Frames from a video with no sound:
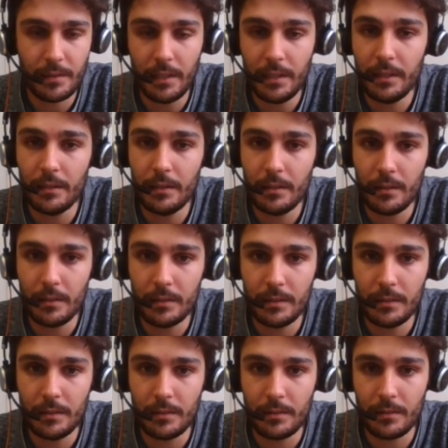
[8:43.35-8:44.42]
and not
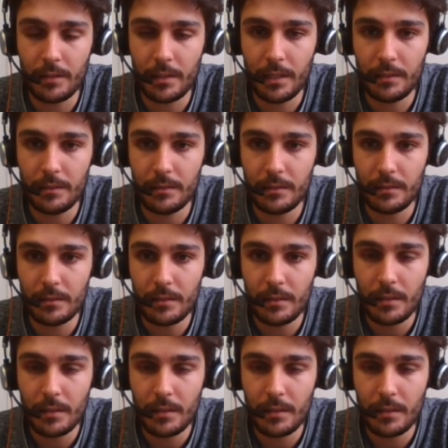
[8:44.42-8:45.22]
in the other cases.